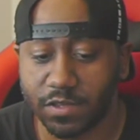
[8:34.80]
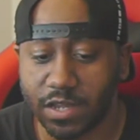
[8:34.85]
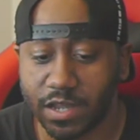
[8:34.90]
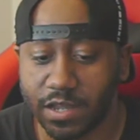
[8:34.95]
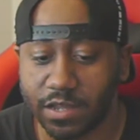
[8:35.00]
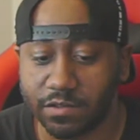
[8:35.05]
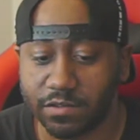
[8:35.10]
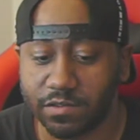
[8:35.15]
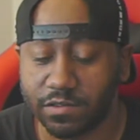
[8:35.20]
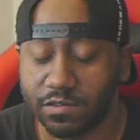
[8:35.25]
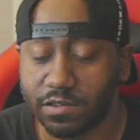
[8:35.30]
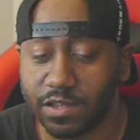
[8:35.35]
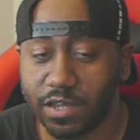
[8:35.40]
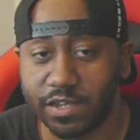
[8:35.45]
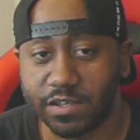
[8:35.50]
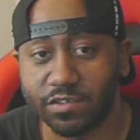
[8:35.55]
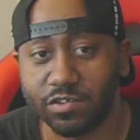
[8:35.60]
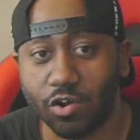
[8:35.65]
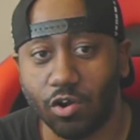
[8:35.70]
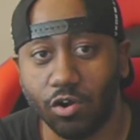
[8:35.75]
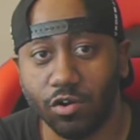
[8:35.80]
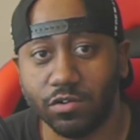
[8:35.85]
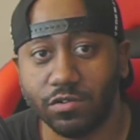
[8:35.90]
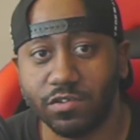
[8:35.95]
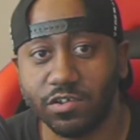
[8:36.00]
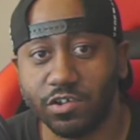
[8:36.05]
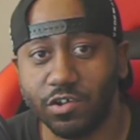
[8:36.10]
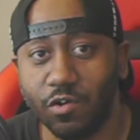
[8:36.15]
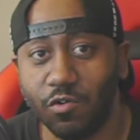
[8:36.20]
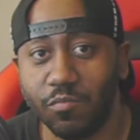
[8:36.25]
it's hard
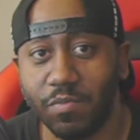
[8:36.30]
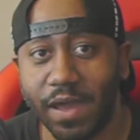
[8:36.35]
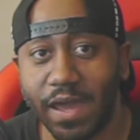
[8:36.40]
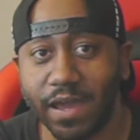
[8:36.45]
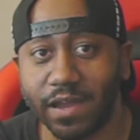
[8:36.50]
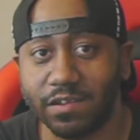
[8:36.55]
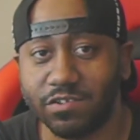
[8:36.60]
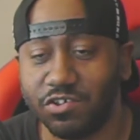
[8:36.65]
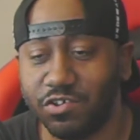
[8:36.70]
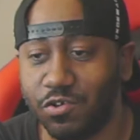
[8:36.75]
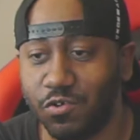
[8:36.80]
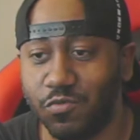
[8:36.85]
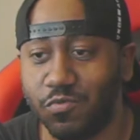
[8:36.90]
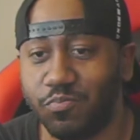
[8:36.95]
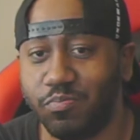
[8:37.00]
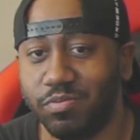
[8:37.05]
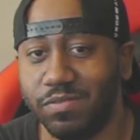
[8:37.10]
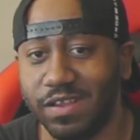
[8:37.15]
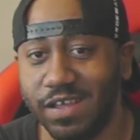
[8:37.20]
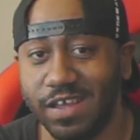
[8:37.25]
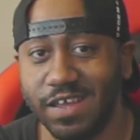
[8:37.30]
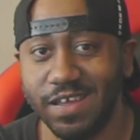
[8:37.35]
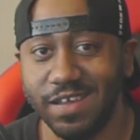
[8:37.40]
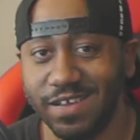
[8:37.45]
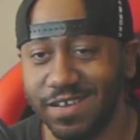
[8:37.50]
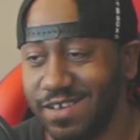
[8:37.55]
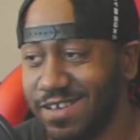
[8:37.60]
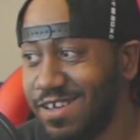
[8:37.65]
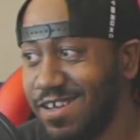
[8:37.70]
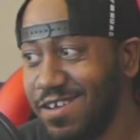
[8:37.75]
to go back to
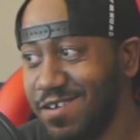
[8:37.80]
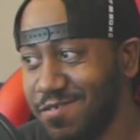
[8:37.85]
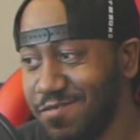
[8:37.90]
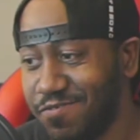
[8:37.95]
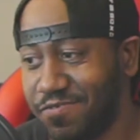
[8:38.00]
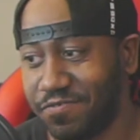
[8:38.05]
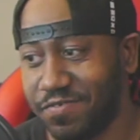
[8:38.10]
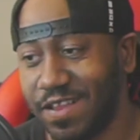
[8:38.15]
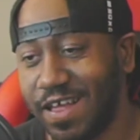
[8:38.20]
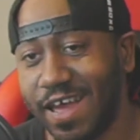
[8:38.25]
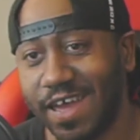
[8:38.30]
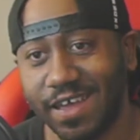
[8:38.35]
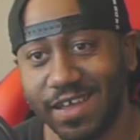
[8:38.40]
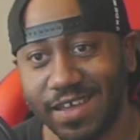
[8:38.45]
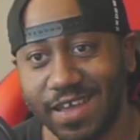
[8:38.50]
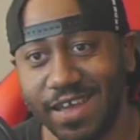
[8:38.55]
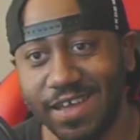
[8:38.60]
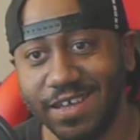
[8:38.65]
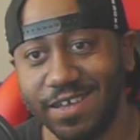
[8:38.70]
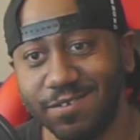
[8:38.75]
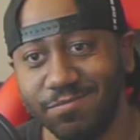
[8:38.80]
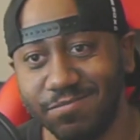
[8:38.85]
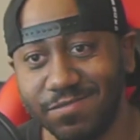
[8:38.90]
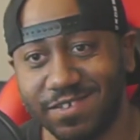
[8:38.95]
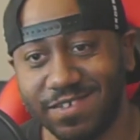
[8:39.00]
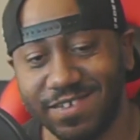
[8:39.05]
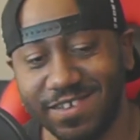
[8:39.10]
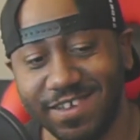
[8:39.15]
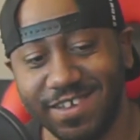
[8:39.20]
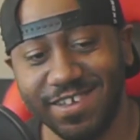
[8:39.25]
playing flat
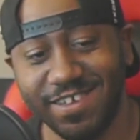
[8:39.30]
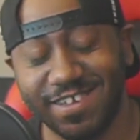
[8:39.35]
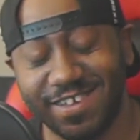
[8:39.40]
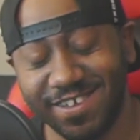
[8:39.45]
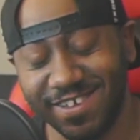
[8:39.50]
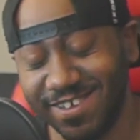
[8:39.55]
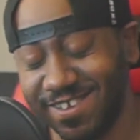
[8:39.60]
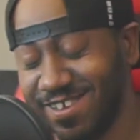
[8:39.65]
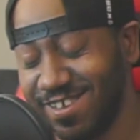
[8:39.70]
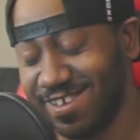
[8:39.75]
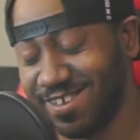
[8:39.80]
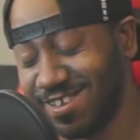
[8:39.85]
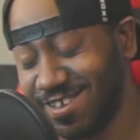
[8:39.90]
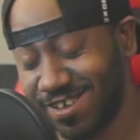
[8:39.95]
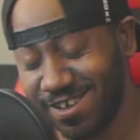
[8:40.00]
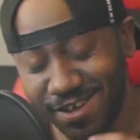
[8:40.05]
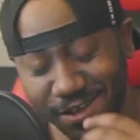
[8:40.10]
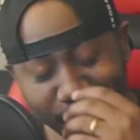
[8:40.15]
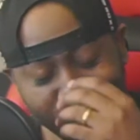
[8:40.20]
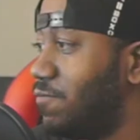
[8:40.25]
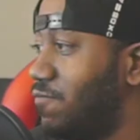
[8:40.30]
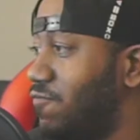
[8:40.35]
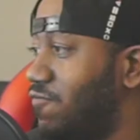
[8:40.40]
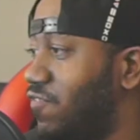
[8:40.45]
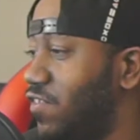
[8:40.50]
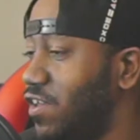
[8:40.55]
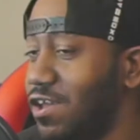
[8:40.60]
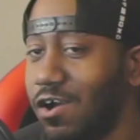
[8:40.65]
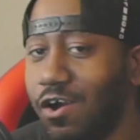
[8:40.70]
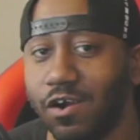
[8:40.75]
games.
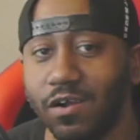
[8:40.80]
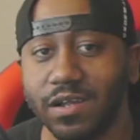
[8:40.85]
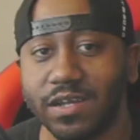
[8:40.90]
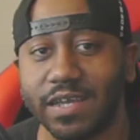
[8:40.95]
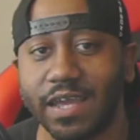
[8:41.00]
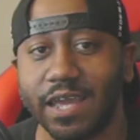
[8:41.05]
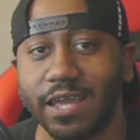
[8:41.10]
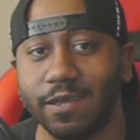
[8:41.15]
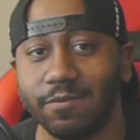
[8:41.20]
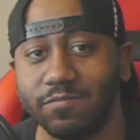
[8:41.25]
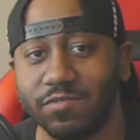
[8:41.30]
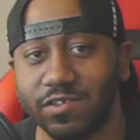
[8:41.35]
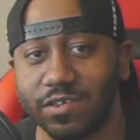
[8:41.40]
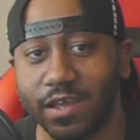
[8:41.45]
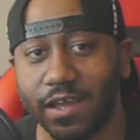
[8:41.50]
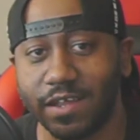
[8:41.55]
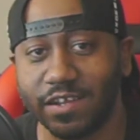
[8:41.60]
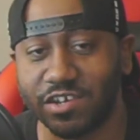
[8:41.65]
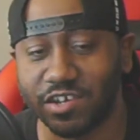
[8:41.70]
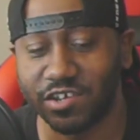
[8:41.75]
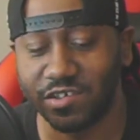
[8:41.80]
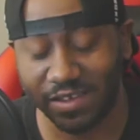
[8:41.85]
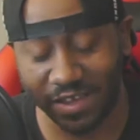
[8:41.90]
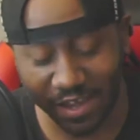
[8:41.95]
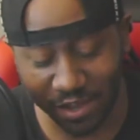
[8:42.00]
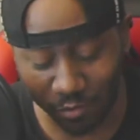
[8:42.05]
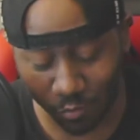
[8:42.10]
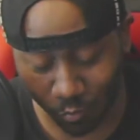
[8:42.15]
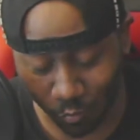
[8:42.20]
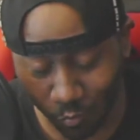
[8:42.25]
VR games just
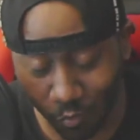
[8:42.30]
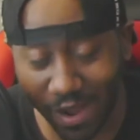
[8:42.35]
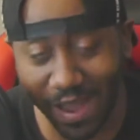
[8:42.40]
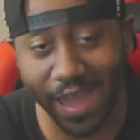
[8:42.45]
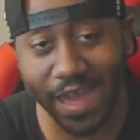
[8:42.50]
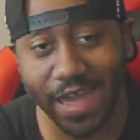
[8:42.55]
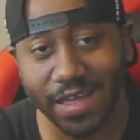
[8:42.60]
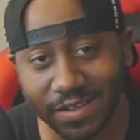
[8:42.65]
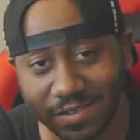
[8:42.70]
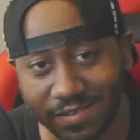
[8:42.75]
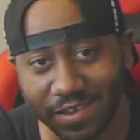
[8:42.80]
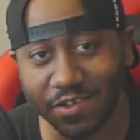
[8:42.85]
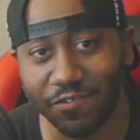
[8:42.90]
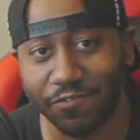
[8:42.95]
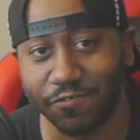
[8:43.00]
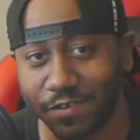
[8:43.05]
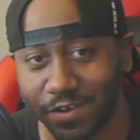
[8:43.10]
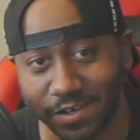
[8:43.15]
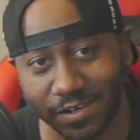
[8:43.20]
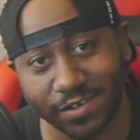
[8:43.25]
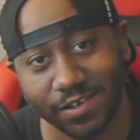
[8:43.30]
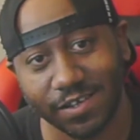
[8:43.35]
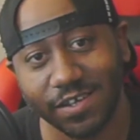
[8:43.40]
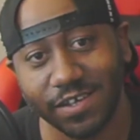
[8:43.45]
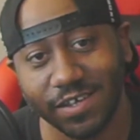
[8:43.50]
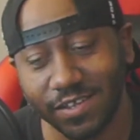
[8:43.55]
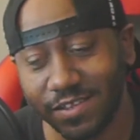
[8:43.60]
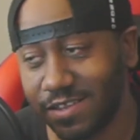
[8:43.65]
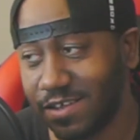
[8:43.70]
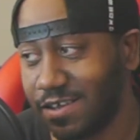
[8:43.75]
hit way different
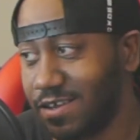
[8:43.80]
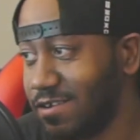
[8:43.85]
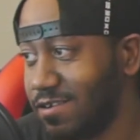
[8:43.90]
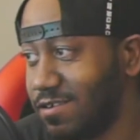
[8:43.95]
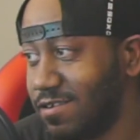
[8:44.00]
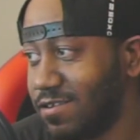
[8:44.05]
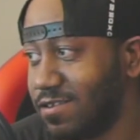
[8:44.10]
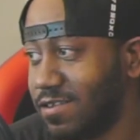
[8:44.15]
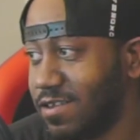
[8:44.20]
than